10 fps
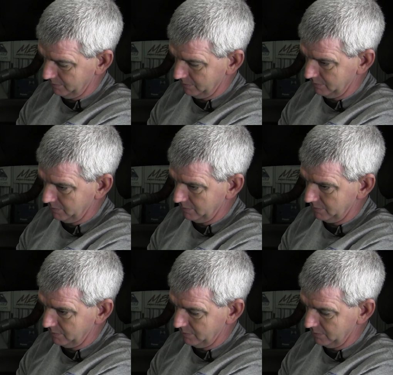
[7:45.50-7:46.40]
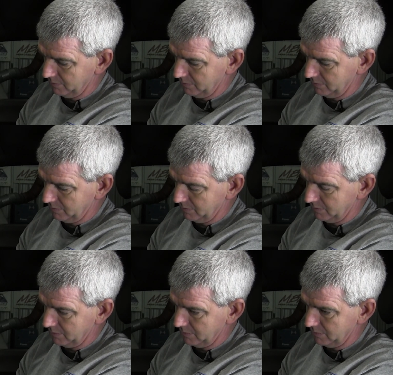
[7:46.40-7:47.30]

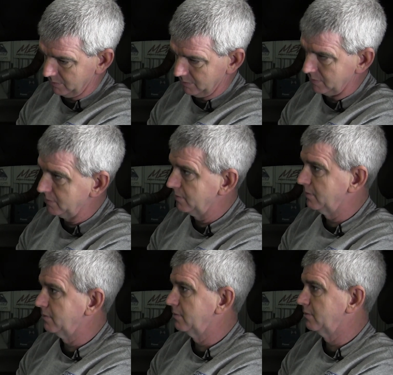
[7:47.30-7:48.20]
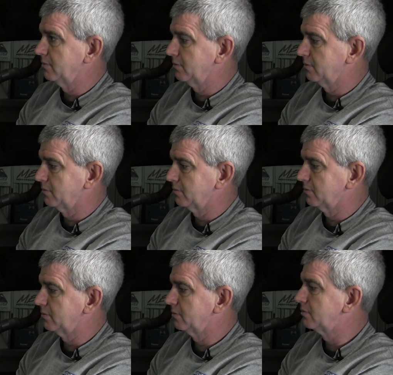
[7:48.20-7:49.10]

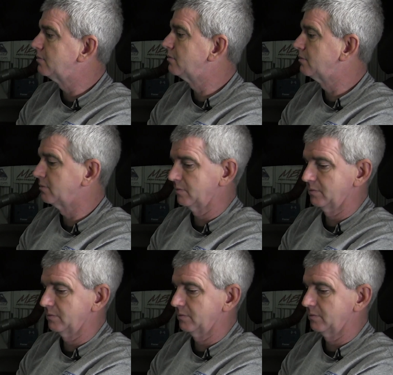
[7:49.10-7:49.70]
Nobody speaks.